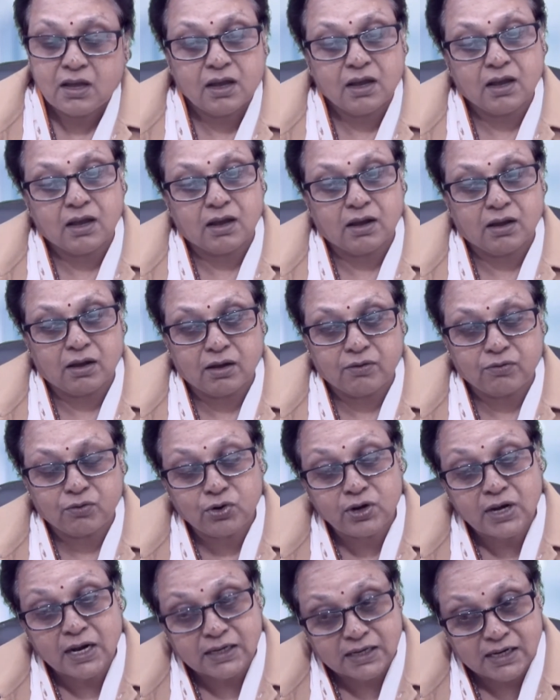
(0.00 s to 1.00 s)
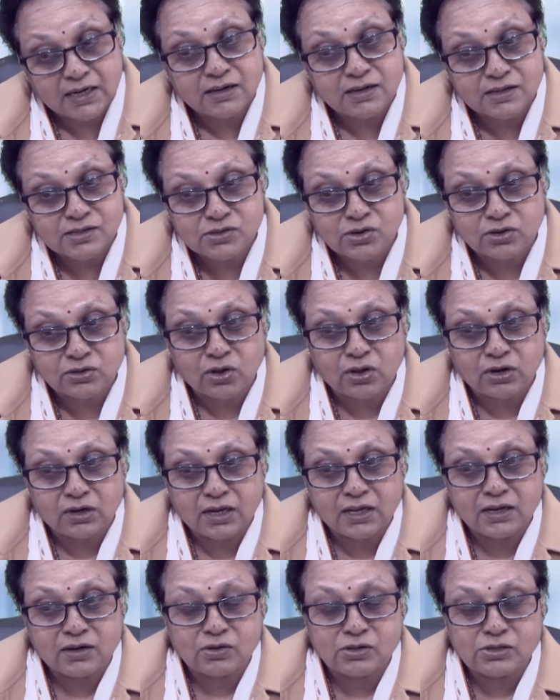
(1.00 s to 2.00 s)
a good attendance on
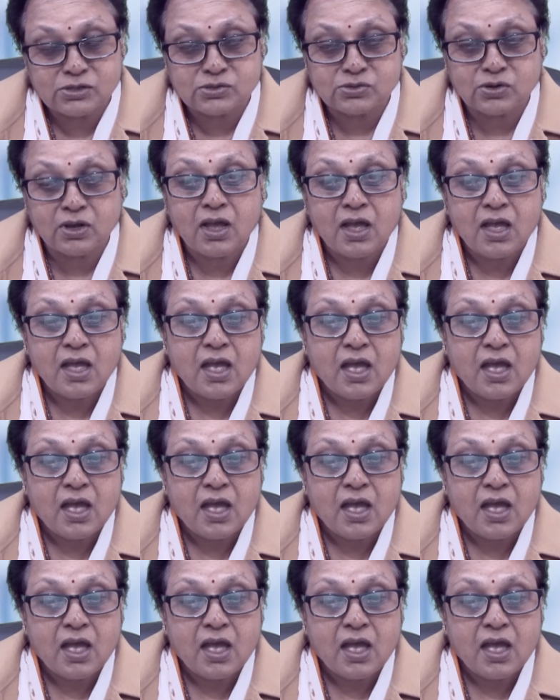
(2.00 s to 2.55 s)
online also.